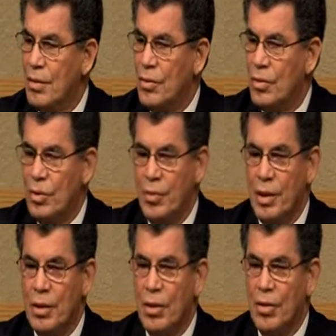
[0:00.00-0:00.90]
To be
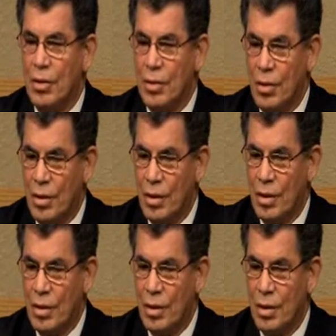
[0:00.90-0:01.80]
an alcoholic
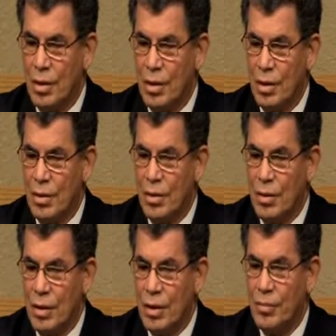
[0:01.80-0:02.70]

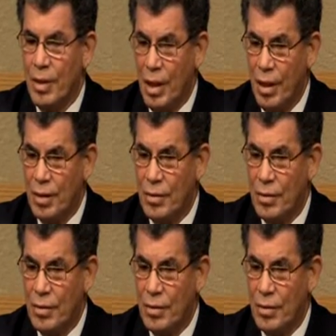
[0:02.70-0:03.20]
is bad.